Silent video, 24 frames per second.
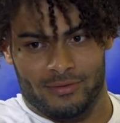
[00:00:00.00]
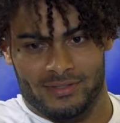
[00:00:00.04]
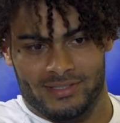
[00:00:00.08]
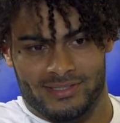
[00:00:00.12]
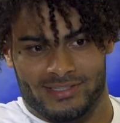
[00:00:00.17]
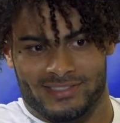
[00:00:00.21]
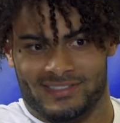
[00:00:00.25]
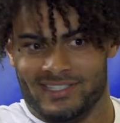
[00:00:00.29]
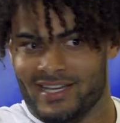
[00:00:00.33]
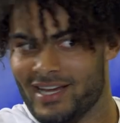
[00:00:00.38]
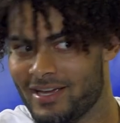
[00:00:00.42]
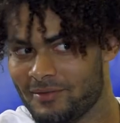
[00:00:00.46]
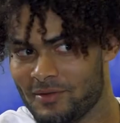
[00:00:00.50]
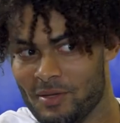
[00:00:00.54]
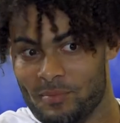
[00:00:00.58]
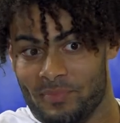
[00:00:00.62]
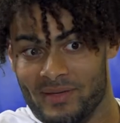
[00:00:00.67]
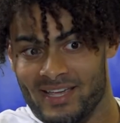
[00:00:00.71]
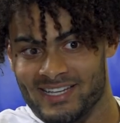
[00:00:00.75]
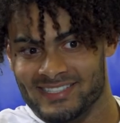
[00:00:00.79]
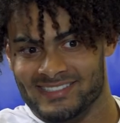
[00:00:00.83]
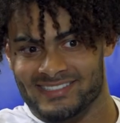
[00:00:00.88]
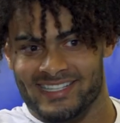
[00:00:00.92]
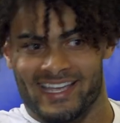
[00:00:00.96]
wouldn't say I'm the
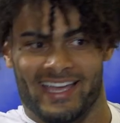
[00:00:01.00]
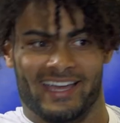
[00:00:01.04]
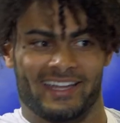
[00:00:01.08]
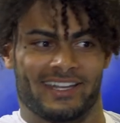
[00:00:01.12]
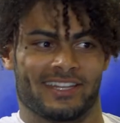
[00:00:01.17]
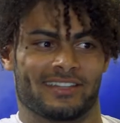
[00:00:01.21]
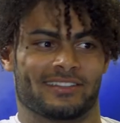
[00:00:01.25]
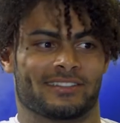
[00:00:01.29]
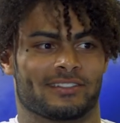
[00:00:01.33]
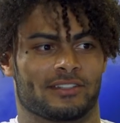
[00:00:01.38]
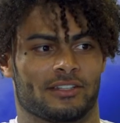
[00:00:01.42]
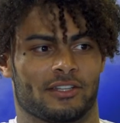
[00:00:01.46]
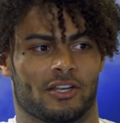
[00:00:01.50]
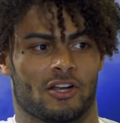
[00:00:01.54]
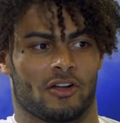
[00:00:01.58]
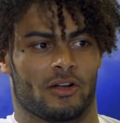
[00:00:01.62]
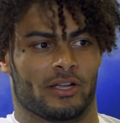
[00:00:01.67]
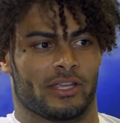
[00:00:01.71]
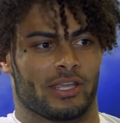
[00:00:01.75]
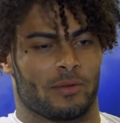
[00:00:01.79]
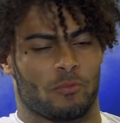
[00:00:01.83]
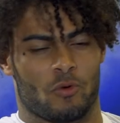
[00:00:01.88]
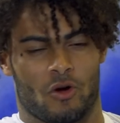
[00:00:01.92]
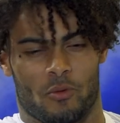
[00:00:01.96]
best at it. You
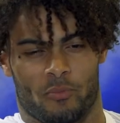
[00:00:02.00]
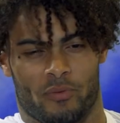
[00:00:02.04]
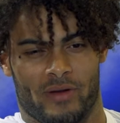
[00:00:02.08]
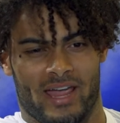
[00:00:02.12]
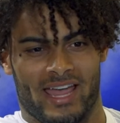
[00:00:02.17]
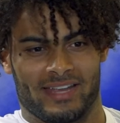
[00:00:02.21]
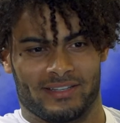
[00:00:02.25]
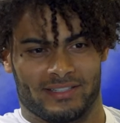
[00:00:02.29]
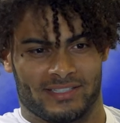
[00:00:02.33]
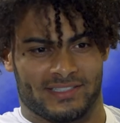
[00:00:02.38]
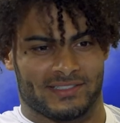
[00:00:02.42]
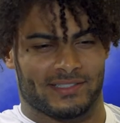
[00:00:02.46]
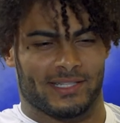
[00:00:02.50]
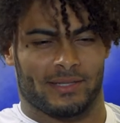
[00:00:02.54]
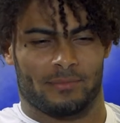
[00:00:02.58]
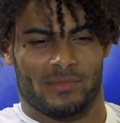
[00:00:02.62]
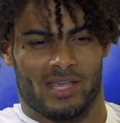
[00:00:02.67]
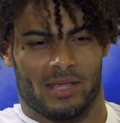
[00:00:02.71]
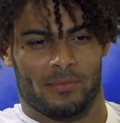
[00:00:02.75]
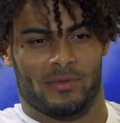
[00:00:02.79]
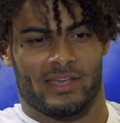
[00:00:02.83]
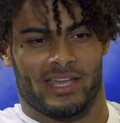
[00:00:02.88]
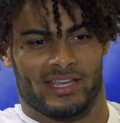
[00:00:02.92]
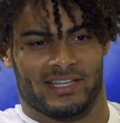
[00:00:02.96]
know, get more practice, then
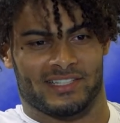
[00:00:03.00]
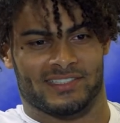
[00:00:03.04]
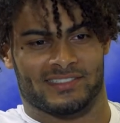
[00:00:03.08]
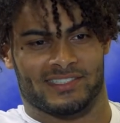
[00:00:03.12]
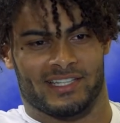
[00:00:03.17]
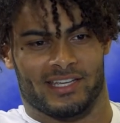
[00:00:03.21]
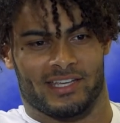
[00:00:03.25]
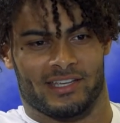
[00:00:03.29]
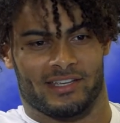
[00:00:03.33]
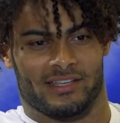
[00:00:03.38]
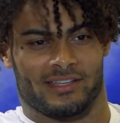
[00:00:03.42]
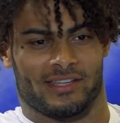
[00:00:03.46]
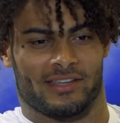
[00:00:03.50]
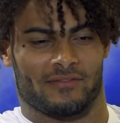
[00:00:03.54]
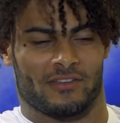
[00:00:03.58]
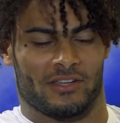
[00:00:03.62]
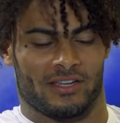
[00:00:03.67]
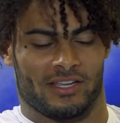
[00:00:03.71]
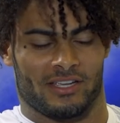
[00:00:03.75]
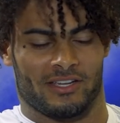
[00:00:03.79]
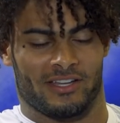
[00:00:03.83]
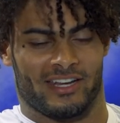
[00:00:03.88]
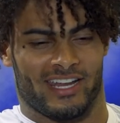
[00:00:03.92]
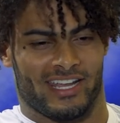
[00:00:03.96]
maybe I can say give
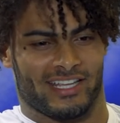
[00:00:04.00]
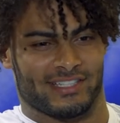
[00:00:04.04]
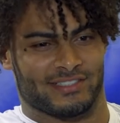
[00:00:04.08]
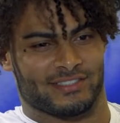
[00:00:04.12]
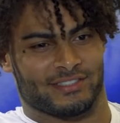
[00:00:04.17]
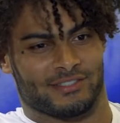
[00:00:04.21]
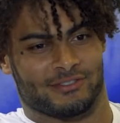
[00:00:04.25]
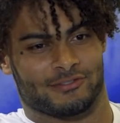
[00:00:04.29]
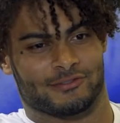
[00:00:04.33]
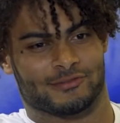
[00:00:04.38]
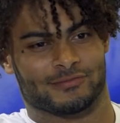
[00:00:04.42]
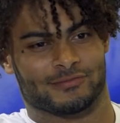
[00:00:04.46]
you a good answer.